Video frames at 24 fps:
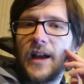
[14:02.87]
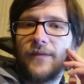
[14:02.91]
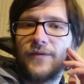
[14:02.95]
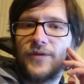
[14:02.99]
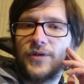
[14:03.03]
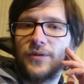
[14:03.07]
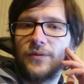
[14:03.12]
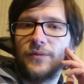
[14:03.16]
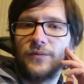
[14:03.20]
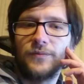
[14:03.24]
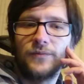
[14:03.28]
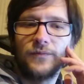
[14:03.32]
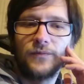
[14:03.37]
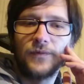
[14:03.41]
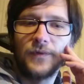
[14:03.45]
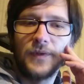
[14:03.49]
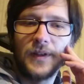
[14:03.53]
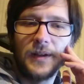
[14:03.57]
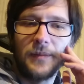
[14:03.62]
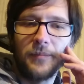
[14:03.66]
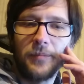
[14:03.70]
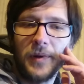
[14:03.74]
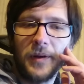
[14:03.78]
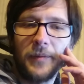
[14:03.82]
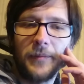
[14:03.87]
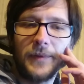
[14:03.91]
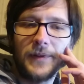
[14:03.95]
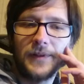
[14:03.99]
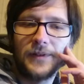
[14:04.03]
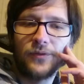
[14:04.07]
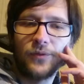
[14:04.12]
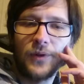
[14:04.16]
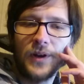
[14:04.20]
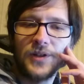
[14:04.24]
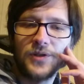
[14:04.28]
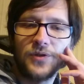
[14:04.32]
have to
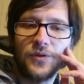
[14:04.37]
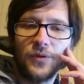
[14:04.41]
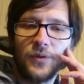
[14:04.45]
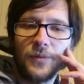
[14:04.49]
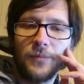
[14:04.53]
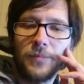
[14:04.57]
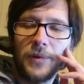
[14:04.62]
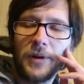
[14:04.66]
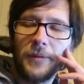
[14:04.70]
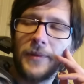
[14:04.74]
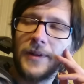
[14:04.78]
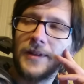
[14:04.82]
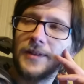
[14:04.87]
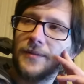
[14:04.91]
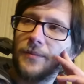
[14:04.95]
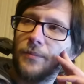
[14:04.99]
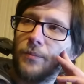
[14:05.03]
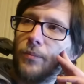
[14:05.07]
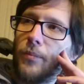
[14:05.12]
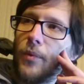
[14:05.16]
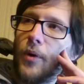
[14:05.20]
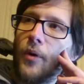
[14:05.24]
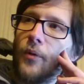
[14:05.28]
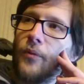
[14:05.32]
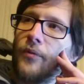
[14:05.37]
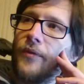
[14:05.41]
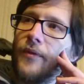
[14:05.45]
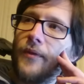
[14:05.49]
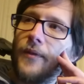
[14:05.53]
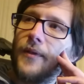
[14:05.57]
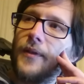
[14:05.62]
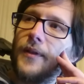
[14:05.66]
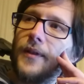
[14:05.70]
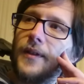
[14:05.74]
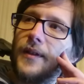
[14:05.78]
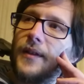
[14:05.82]
implement, try to implement both
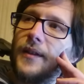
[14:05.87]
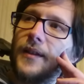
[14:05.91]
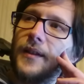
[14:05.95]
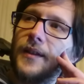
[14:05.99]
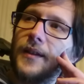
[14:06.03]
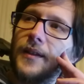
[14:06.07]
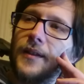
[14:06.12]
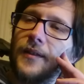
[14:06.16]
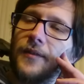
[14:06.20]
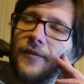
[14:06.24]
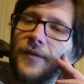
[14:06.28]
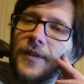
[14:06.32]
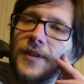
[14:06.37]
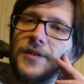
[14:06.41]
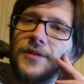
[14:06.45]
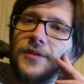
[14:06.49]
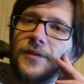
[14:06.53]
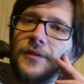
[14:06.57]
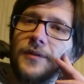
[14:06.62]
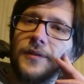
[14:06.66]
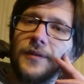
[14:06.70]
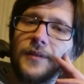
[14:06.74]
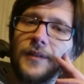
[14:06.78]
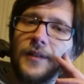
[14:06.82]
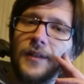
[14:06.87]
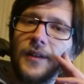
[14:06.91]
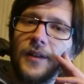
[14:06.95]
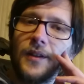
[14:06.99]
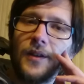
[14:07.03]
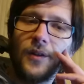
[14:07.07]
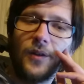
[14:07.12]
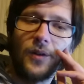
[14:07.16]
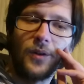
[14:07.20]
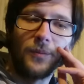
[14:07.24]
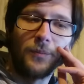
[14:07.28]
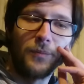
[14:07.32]
uh, features
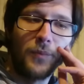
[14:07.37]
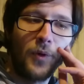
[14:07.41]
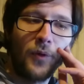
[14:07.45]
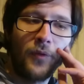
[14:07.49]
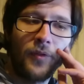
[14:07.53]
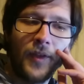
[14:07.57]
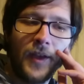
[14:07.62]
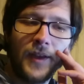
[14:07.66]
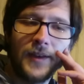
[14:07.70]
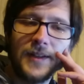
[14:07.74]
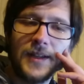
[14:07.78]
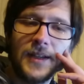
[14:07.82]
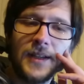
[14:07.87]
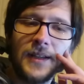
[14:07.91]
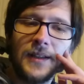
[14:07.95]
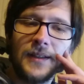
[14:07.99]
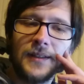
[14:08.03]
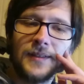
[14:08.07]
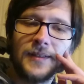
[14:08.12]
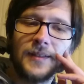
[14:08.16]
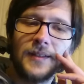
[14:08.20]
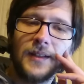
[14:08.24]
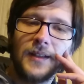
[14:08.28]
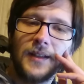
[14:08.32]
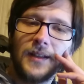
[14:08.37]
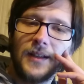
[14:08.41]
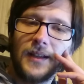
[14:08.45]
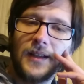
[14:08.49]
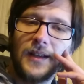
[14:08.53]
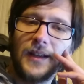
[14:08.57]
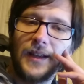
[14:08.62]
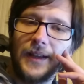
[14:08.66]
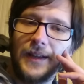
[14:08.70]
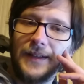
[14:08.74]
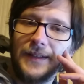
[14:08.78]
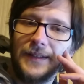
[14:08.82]
or both ideas,
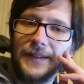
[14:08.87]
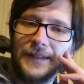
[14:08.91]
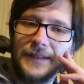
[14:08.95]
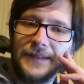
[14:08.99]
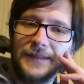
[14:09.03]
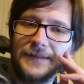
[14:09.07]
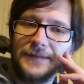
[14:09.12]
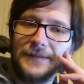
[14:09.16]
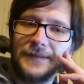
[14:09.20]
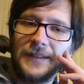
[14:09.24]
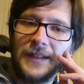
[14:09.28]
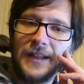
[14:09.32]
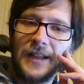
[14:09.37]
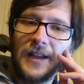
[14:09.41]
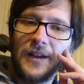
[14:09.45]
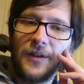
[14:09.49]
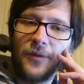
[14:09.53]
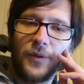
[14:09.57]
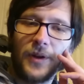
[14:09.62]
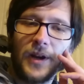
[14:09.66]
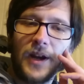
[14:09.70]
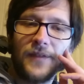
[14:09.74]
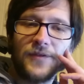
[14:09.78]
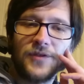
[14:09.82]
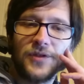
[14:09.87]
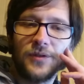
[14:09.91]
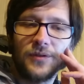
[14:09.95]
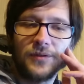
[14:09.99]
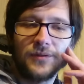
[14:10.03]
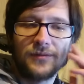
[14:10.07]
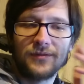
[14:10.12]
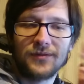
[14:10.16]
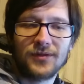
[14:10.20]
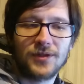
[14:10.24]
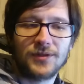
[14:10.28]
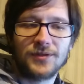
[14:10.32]
and we have
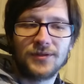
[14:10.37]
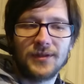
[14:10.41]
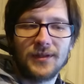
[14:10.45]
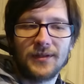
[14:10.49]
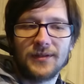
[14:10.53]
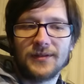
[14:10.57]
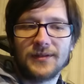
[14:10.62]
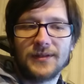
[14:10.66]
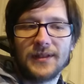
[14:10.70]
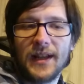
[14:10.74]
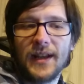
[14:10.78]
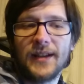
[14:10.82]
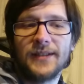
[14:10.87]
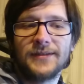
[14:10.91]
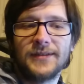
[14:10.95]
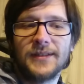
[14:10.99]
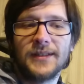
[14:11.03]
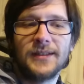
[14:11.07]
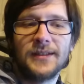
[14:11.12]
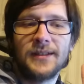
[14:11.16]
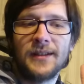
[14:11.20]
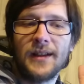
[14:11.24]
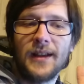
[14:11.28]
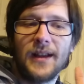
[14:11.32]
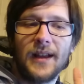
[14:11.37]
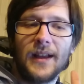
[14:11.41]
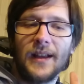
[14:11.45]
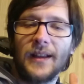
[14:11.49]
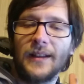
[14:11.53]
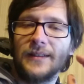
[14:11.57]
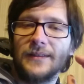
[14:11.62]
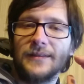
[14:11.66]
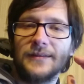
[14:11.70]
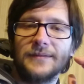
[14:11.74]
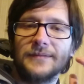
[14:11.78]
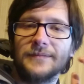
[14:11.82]
to just test it
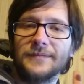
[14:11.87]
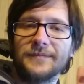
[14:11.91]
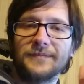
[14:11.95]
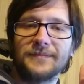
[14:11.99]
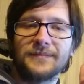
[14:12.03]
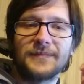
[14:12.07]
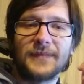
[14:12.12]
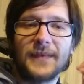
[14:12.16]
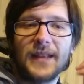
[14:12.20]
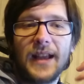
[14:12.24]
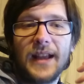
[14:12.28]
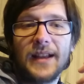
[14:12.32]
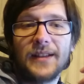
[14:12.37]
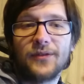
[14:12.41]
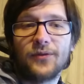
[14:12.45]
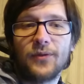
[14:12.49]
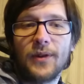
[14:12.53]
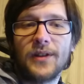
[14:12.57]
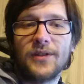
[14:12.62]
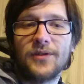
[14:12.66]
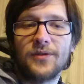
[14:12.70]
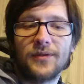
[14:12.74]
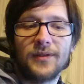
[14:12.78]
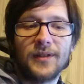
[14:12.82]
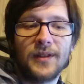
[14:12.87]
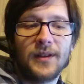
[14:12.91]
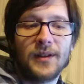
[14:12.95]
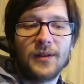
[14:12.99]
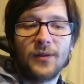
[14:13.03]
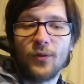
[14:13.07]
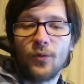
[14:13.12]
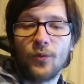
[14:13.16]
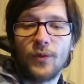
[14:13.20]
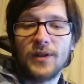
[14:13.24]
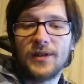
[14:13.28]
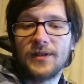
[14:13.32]
and and try to see
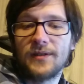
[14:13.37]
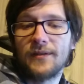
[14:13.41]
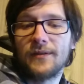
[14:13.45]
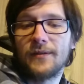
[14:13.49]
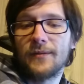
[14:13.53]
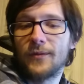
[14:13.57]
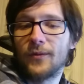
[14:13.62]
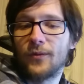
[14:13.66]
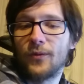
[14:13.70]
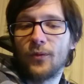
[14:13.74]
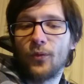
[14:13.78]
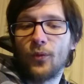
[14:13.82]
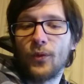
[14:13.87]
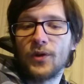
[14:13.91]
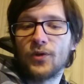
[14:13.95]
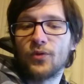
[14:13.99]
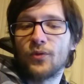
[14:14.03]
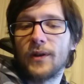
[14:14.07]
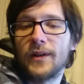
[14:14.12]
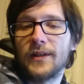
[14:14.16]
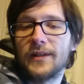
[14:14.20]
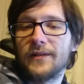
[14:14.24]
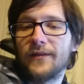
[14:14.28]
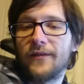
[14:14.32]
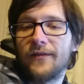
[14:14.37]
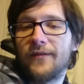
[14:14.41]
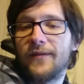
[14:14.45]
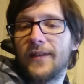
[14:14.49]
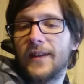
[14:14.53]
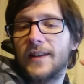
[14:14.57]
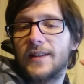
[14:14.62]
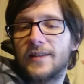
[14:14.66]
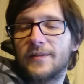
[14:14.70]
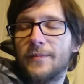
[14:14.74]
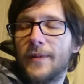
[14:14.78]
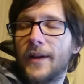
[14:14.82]
which which one
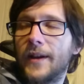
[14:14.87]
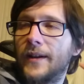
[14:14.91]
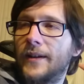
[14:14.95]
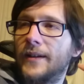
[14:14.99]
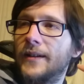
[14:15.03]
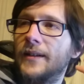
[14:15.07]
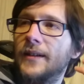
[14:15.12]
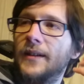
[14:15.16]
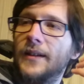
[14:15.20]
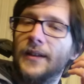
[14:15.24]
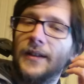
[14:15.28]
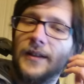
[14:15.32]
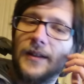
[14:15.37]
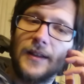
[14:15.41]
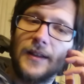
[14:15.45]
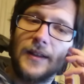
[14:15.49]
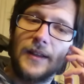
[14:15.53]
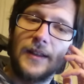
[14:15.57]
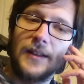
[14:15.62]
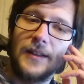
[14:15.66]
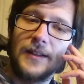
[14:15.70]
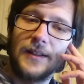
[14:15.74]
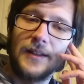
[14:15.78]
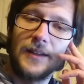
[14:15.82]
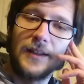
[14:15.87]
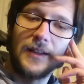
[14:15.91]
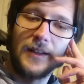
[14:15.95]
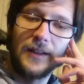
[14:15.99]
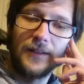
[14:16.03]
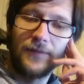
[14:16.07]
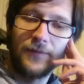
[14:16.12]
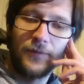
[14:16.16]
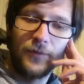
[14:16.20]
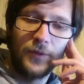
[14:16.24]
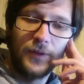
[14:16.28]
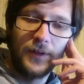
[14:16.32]
feels better and
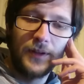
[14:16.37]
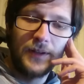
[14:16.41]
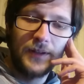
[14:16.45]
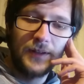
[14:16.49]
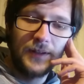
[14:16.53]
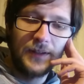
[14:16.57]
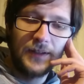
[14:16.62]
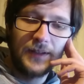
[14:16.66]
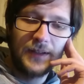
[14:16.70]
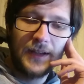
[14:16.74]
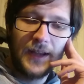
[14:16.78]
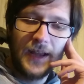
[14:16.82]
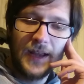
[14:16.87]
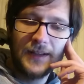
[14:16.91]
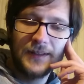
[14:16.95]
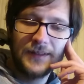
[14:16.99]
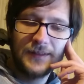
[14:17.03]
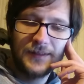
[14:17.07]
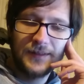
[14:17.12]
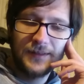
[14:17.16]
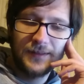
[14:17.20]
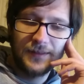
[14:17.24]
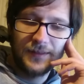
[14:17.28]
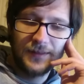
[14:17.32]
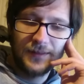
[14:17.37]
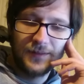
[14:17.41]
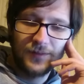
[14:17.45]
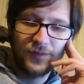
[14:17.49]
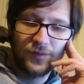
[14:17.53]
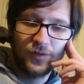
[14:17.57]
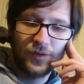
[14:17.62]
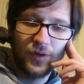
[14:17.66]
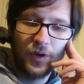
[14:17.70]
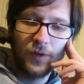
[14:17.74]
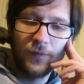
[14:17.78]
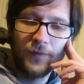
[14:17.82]
if we can't
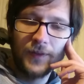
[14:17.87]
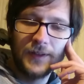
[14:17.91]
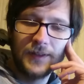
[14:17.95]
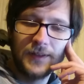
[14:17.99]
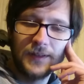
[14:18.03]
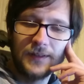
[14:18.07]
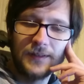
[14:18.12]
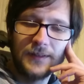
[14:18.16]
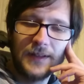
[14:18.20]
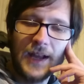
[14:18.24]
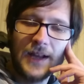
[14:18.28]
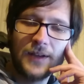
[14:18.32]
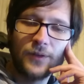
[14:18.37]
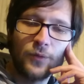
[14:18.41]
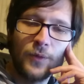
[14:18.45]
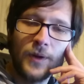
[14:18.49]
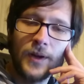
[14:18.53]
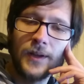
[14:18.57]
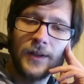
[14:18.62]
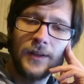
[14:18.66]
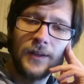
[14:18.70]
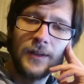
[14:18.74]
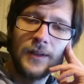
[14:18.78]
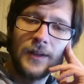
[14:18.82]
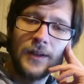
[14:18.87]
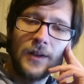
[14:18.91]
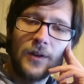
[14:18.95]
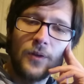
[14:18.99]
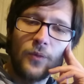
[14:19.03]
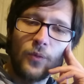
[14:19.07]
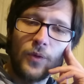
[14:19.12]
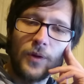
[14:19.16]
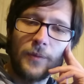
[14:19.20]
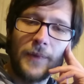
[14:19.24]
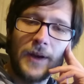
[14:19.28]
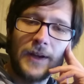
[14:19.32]
solve it in that way
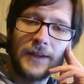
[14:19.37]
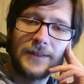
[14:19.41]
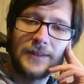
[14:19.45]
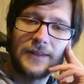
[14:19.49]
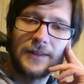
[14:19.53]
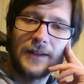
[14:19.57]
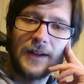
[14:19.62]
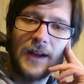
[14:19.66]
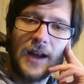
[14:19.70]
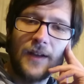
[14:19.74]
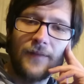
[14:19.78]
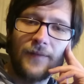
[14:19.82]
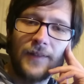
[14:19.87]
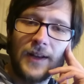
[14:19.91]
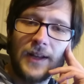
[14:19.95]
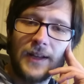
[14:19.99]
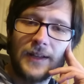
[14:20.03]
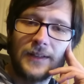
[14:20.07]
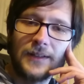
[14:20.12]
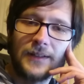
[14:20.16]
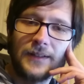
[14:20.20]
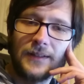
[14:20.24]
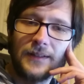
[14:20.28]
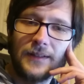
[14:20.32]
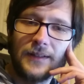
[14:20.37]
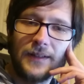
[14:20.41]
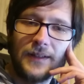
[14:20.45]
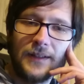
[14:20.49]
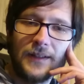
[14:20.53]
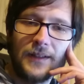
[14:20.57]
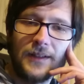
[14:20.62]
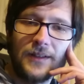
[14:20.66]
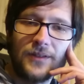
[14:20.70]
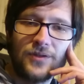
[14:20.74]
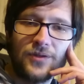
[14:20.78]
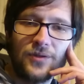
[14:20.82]
we might have like
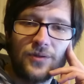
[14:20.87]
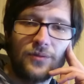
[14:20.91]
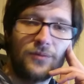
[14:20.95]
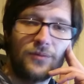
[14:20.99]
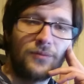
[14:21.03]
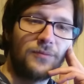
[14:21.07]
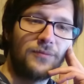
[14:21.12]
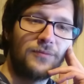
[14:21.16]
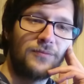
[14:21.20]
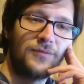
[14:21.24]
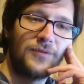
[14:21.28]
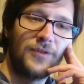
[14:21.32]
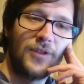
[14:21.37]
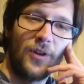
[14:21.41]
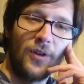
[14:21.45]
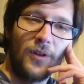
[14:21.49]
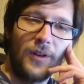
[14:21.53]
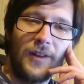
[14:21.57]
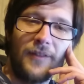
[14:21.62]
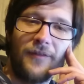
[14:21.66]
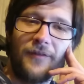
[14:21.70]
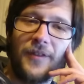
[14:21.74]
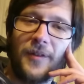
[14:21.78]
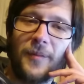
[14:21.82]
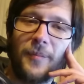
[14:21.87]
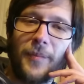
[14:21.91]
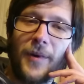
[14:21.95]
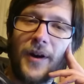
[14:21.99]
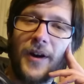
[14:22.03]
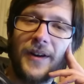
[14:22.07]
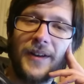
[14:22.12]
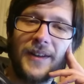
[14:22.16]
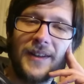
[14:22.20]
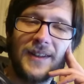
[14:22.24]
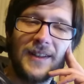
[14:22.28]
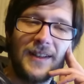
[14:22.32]
uh, to call a third
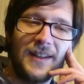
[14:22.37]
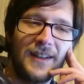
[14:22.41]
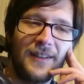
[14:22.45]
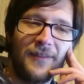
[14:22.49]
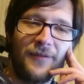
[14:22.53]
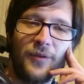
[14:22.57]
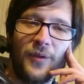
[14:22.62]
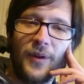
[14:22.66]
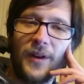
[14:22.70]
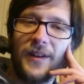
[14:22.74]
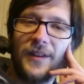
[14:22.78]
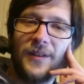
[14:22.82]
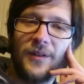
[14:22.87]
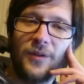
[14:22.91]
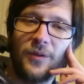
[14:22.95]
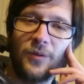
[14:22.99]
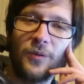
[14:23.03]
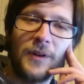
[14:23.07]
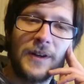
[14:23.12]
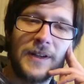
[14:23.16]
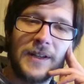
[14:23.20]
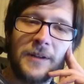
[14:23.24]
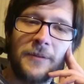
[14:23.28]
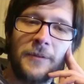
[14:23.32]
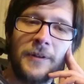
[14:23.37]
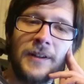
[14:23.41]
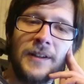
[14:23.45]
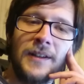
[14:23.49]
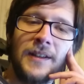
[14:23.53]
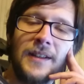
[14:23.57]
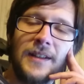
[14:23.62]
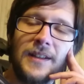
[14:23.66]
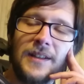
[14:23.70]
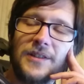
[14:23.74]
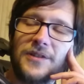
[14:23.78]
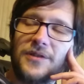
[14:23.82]
party a friend or whatever
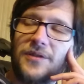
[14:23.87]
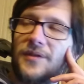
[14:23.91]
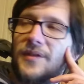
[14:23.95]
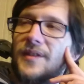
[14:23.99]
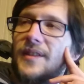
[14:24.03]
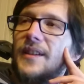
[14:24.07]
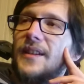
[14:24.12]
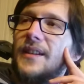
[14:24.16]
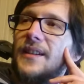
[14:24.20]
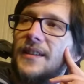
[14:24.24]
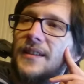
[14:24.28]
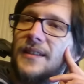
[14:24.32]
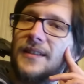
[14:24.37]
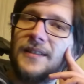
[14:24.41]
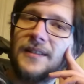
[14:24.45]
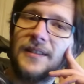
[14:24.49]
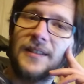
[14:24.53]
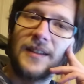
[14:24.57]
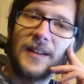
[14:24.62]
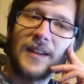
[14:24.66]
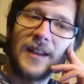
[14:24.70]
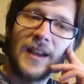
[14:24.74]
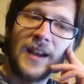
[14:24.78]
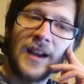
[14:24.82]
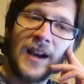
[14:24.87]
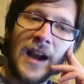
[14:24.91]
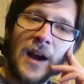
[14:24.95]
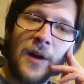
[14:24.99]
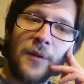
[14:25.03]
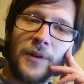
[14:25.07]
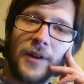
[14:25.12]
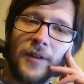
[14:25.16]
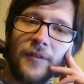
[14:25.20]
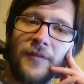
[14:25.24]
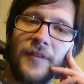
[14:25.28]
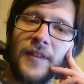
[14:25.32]
to see
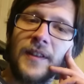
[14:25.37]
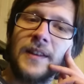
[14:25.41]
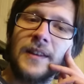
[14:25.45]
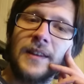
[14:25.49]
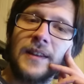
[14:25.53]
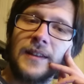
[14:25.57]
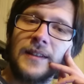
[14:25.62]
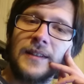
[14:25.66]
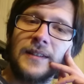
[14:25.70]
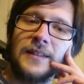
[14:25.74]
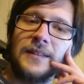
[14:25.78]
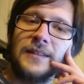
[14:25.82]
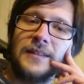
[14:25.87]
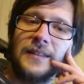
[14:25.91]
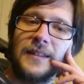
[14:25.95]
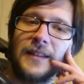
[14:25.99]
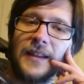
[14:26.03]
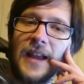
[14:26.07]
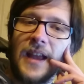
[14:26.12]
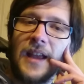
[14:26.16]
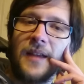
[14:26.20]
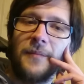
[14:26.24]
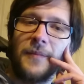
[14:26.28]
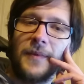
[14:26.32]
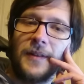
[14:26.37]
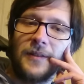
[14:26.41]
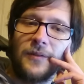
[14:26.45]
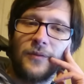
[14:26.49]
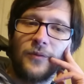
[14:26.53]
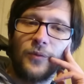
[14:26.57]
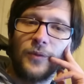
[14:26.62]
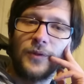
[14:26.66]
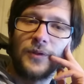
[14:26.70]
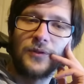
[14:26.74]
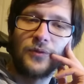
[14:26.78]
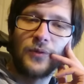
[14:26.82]
how they feel the, the game and
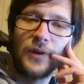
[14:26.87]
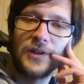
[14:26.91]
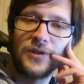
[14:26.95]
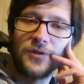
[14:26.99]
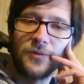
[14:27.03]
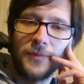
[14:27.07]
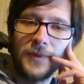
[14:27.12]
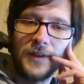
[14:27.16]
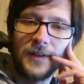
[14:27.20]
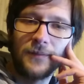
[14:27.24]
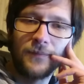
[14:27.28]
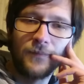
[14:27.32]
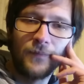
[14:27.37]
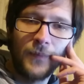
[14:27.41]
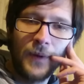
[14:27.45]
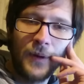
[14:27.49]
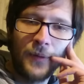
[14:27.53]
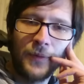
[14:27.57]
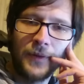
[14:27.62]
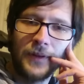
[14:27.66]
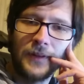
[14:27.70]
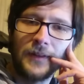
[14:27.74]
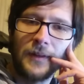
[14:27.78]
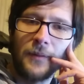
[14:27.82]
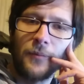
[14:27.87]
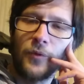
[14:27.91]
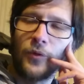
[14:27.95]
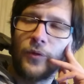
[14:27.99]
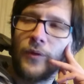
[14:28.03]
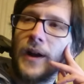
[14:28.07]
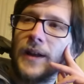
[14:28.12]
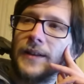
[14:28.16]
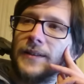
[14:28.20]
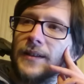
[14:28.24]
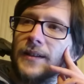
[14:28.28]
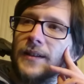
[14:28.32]
we try to be very
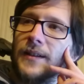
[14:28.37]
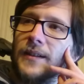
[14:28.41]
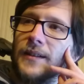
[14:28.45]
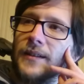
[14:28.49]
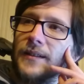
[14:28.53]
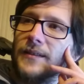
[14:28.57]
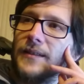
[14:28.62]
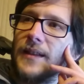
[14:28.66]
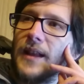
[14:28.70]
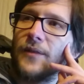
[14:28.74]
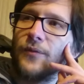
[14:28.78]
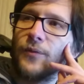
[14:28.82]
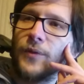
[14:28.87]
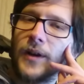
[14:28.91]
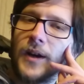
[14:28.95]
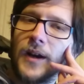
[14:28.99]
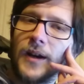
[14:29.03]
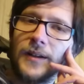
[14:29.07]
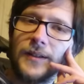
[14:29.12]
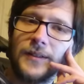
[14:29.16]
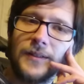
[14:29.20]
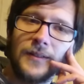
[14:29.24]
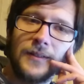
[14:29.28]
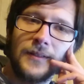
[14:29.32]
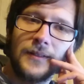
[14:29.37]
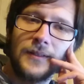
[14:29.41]
democratic in that regard